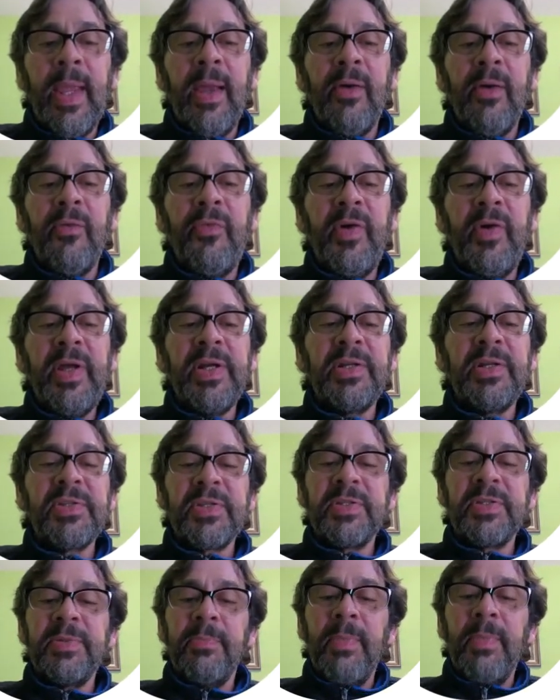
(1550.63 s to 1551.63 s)

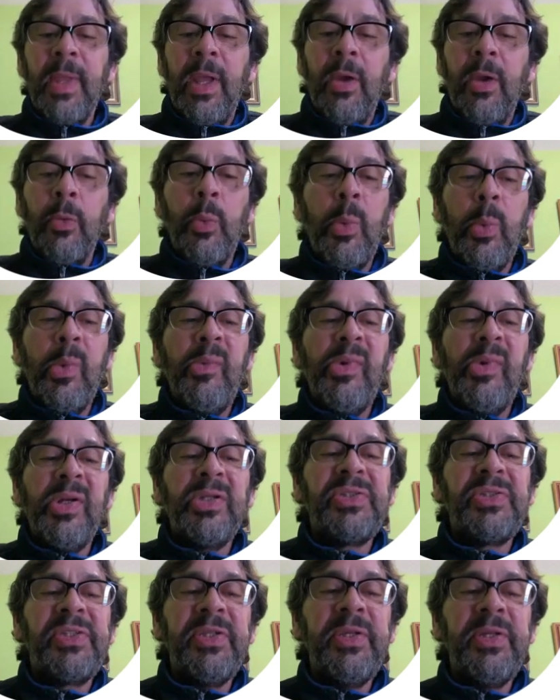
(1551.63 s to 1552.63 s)
First, we will
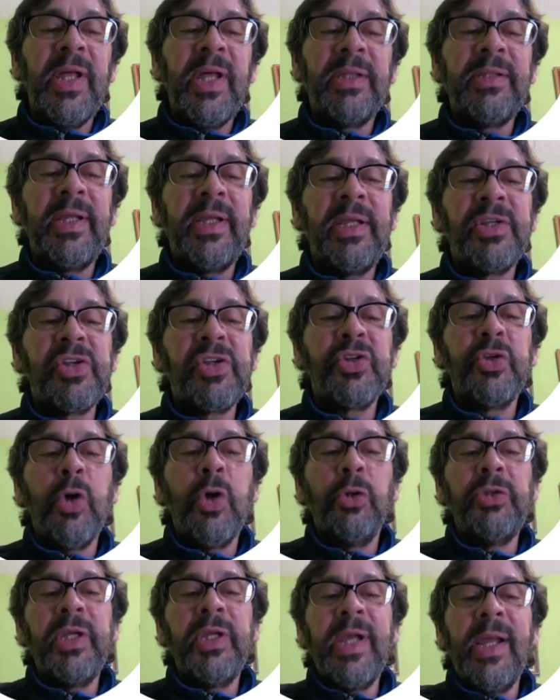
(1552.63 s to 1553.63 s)
see that the
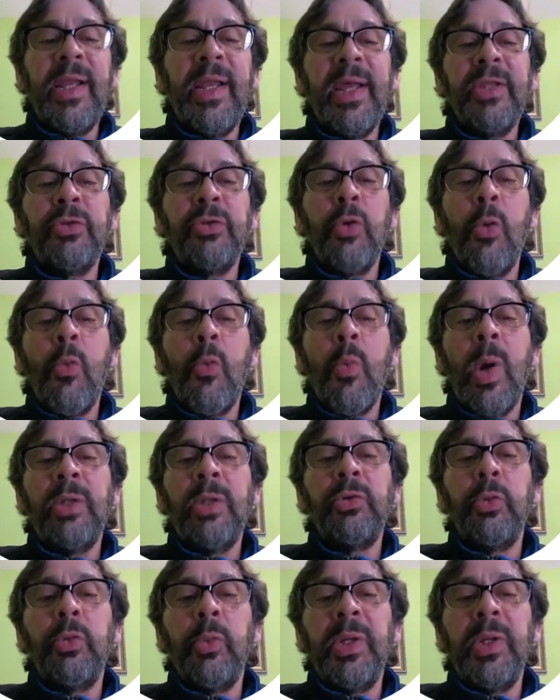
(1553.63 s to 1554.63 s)
exotic electron
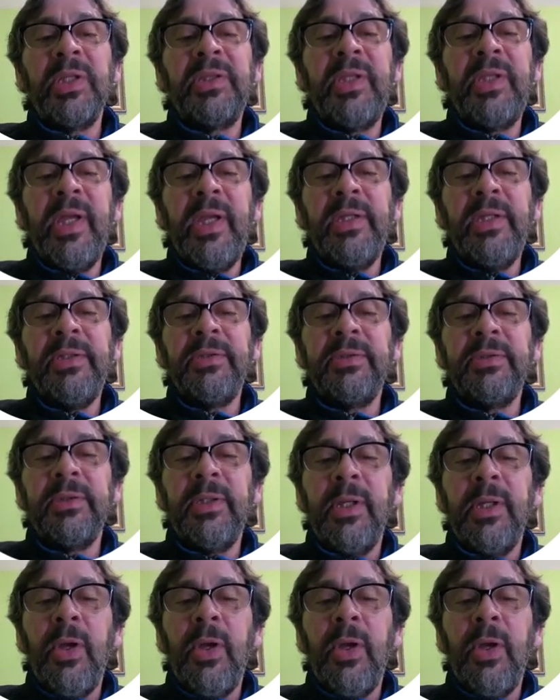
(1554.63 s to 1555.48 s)
quantum state